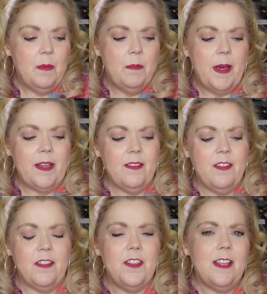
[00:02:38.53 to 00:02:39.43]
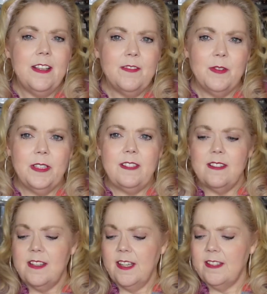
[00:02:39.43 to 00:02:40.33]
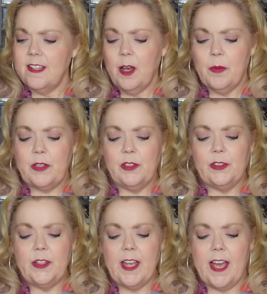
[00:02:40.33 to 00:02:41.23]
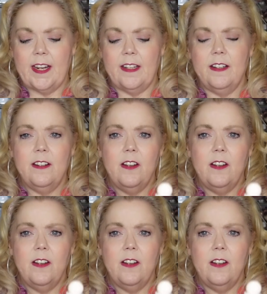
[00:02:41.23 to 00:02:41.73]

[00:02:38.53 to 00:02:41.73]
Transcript: But the thing that really stands out when you look at it